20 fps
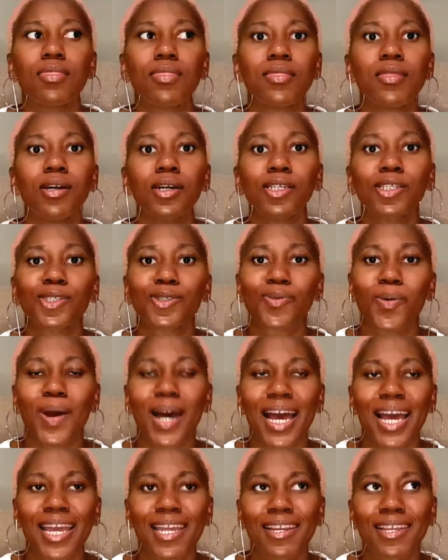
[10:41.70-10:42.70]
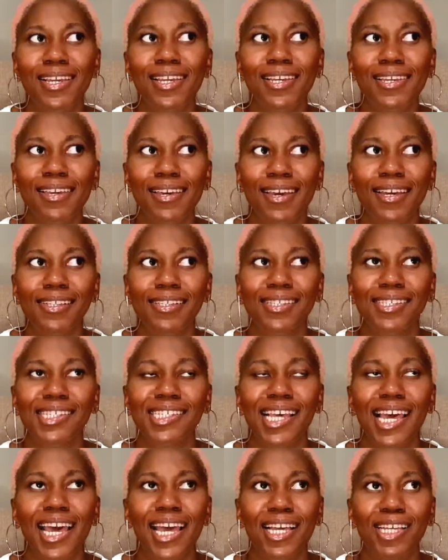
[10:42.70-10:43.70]
This wine
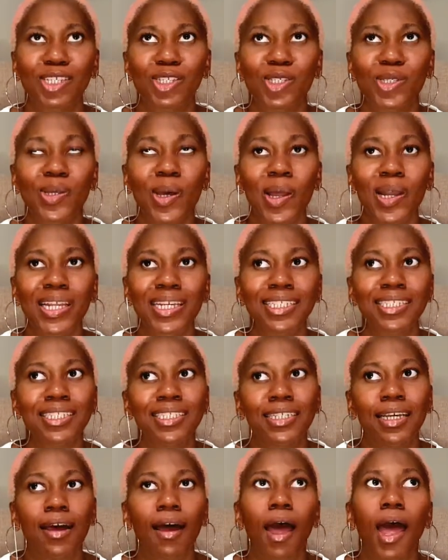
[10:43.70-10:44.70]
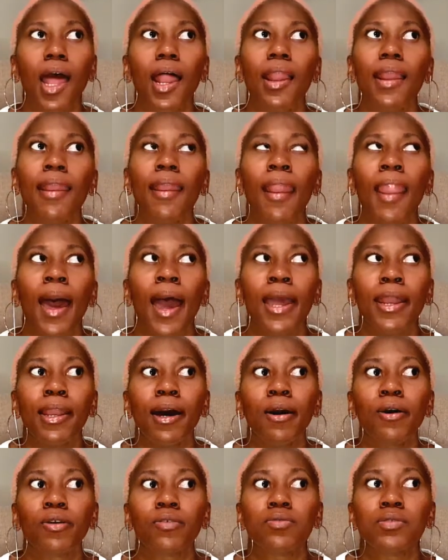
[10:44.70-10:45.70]
gets a solid 9
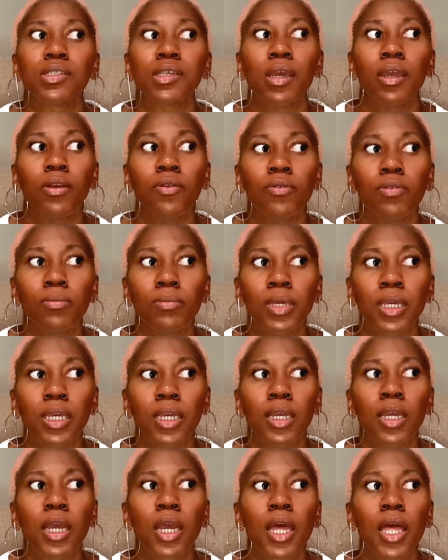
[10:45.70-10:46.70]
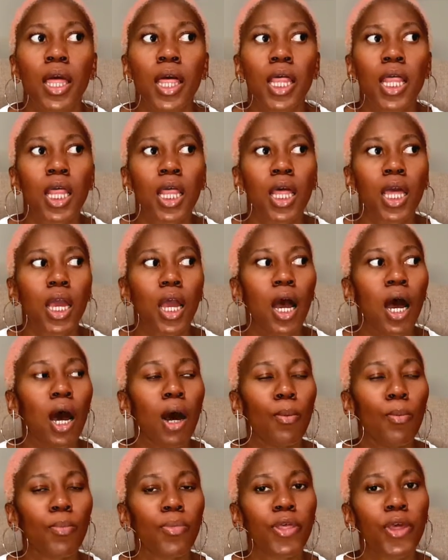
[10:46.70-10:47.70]
out of 10 for me.
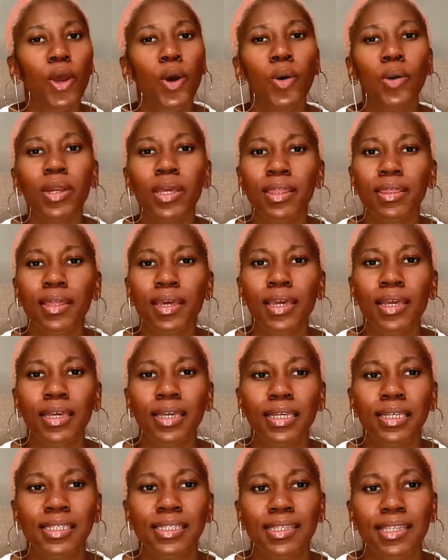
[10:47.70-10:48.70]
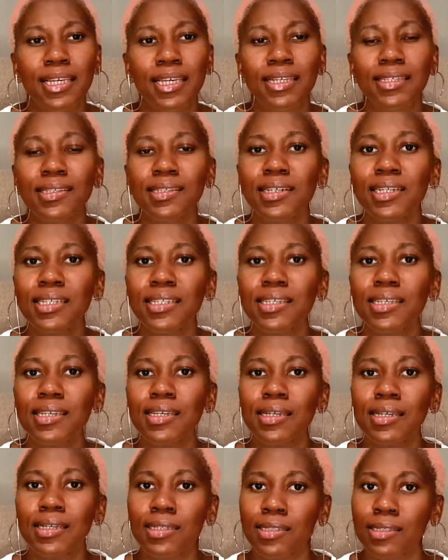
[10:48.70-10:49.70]
The only thing is the
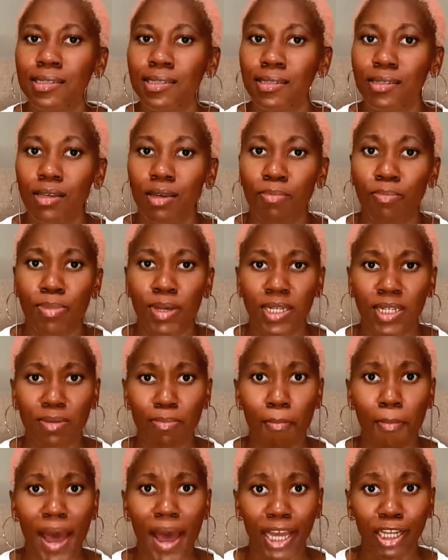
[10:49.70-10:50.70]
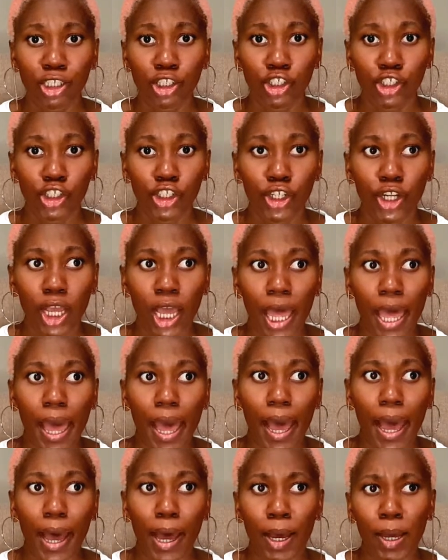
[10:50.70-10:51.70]
acidity is a bit much.
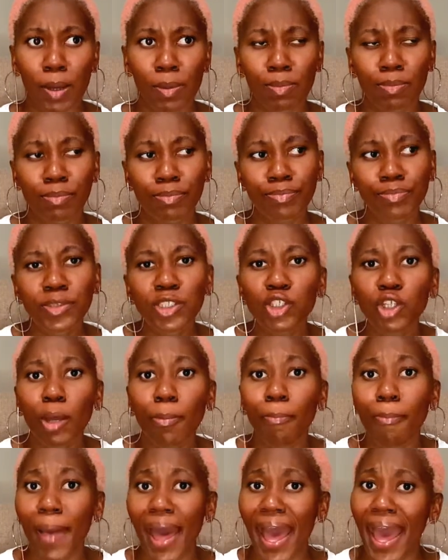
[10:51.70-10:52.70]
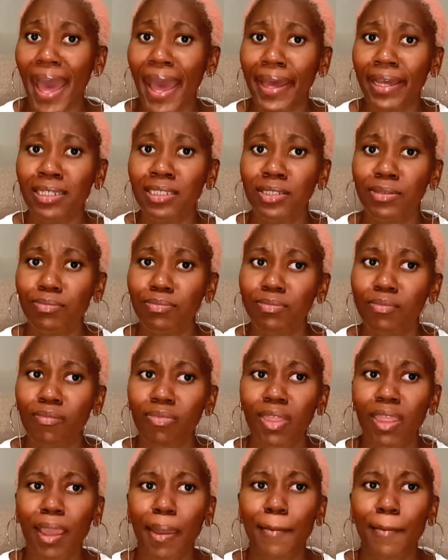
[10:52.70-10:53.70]
It's not bad,
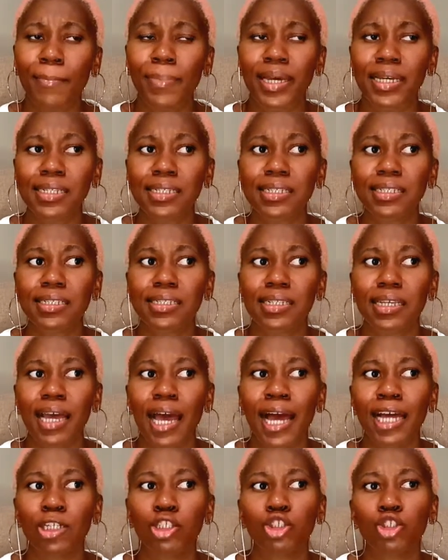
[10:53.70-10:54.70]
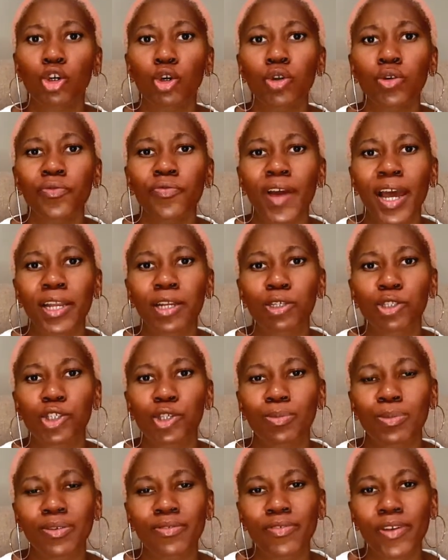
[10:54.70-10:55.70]
but I don't find it
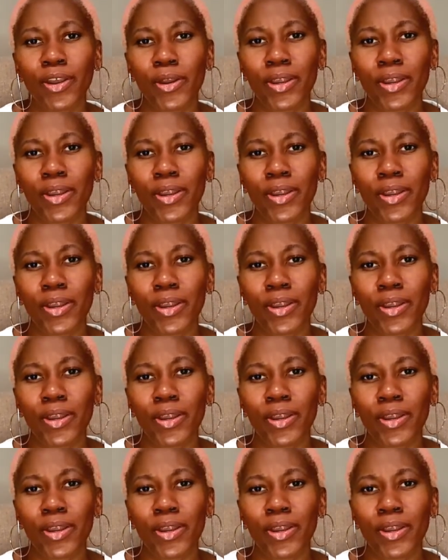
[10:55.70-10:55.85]
to be